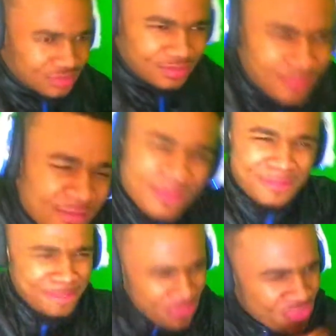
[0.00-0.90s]
hoe, yeah, I feel
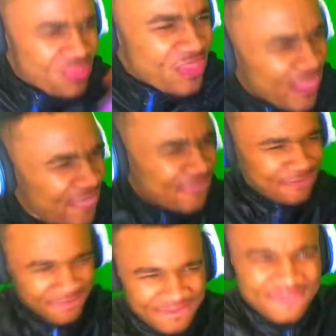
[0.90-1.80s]
for it. Still on the
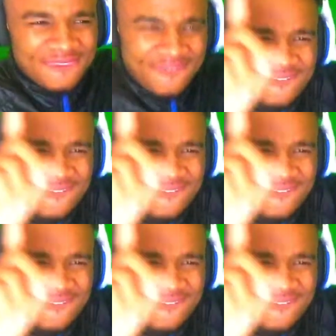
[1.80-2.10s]
billboard, the number one